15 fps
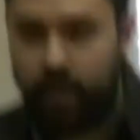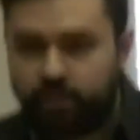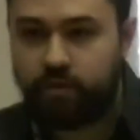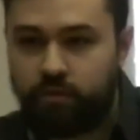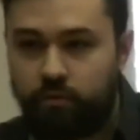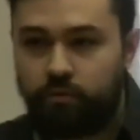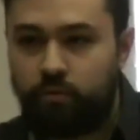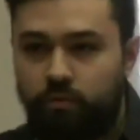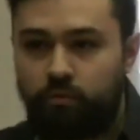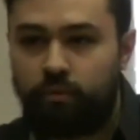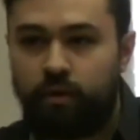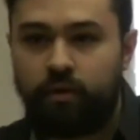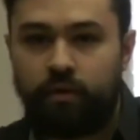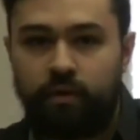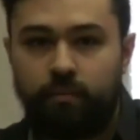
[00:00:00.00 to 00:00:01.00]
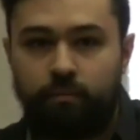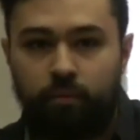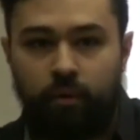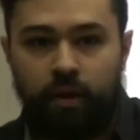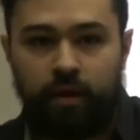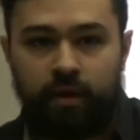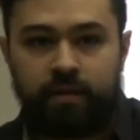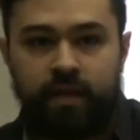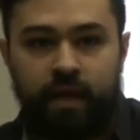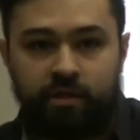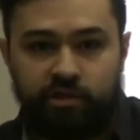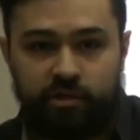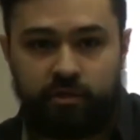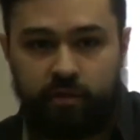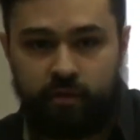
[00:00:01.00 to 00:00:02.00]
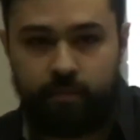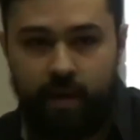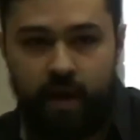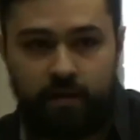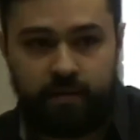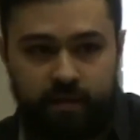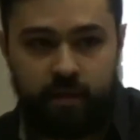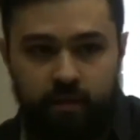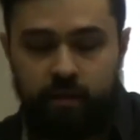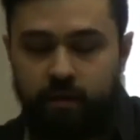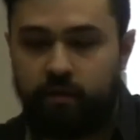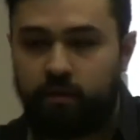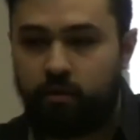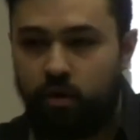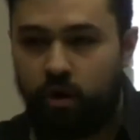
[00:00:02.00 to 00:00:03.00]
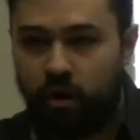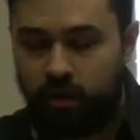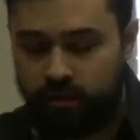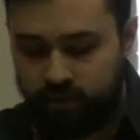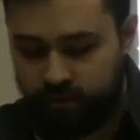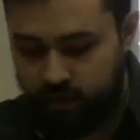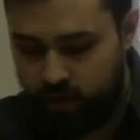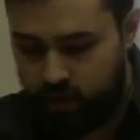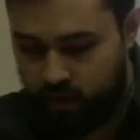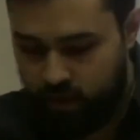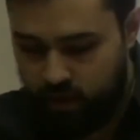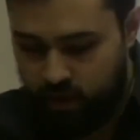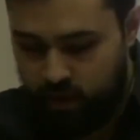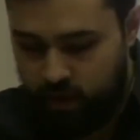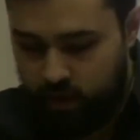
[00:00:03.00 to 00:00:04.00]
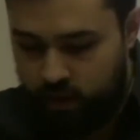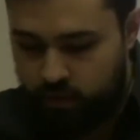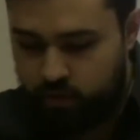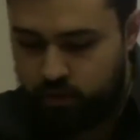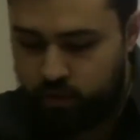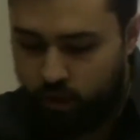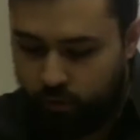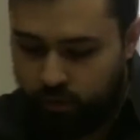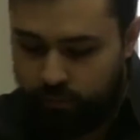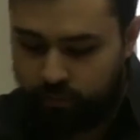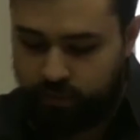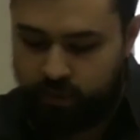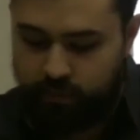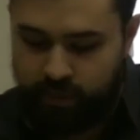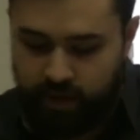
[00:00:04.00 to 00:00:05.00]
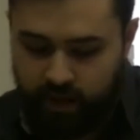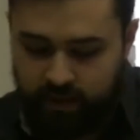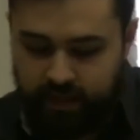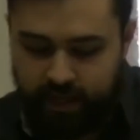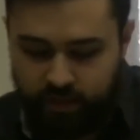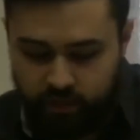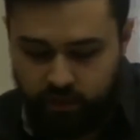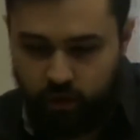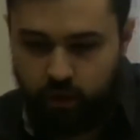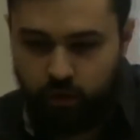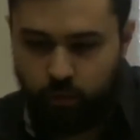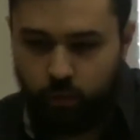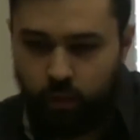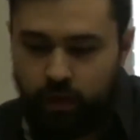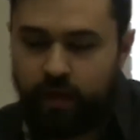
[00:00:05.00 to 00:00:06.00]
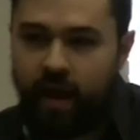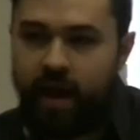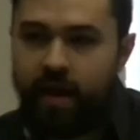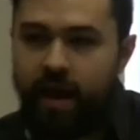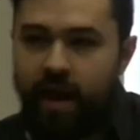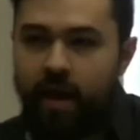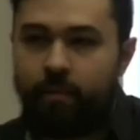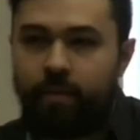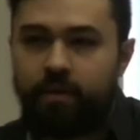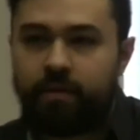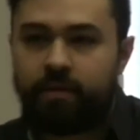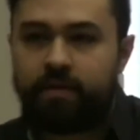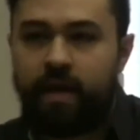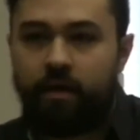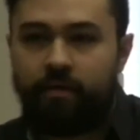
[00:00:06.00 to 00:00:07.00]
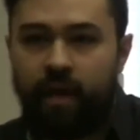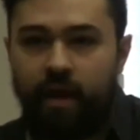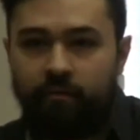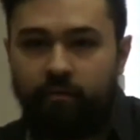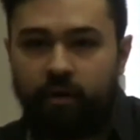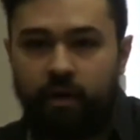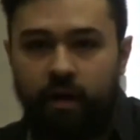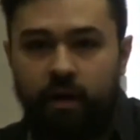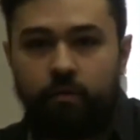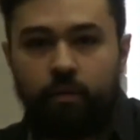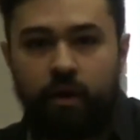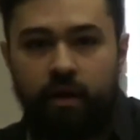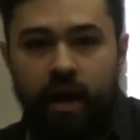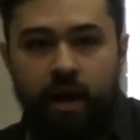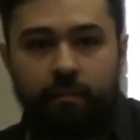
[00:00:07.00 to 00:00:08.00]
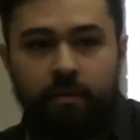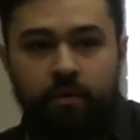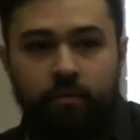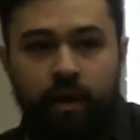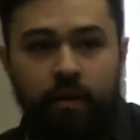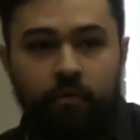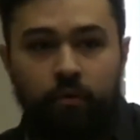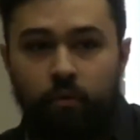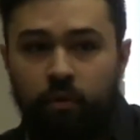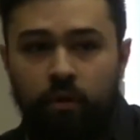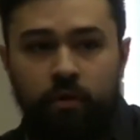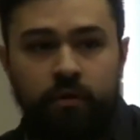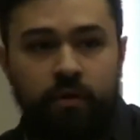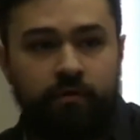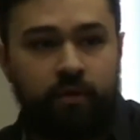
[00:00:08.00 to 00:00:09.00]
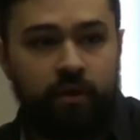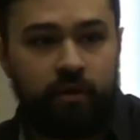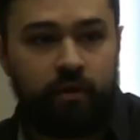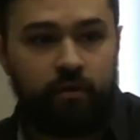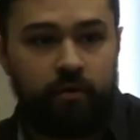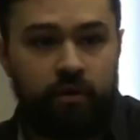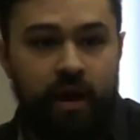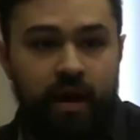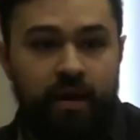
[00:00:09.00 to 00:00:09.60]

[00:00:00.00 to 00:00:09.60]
way to really bring attention to the Palestinian cause. Notably because I saw what had happened in South Africa and what had happened around the world, even here in the